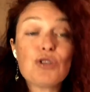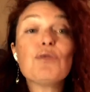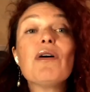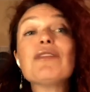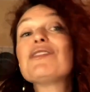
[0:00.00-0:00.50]

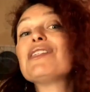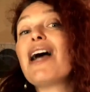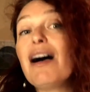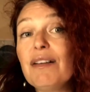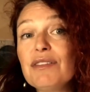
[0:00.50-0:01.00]
to
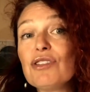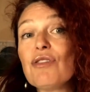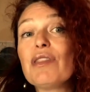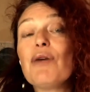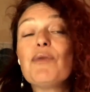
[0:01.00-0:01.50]
ourselves
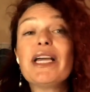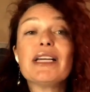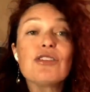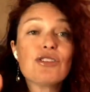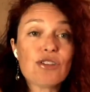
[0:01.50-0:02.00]
so that we
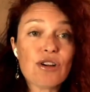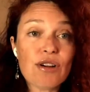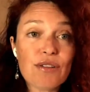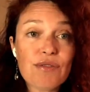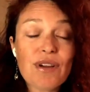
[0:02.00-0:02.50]
can
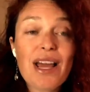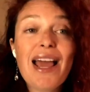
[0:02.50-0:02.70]
serve